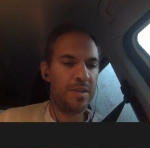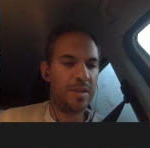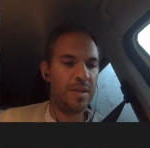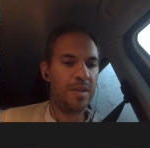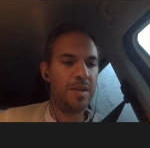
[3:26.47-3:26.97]

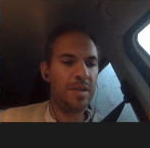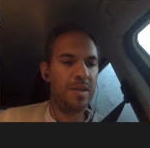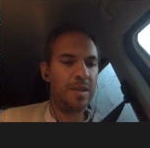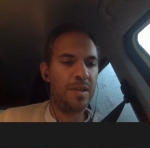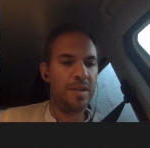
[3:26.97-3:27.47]

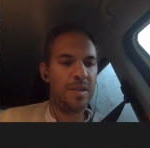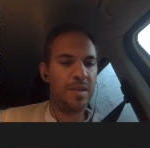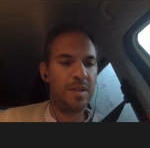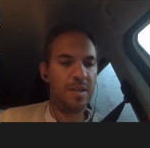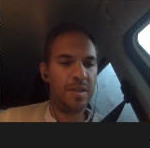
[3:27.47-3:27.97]

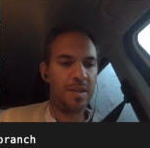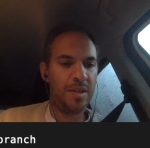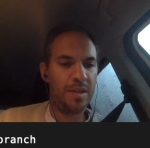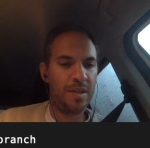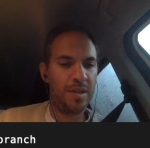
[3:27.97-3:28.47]

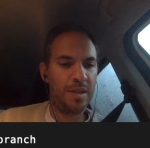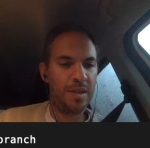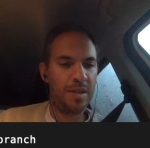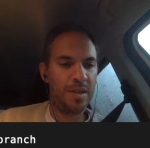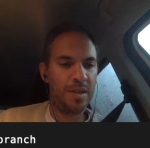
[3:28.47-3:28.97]

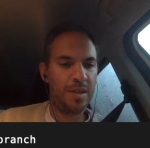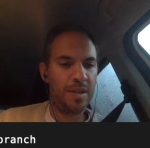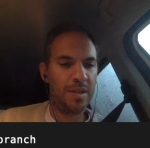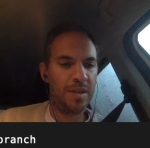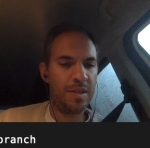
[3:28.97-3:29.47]

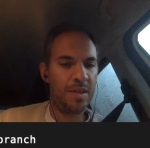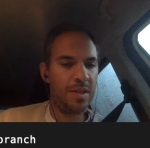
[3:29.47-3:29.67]
No one is speaking in this clip.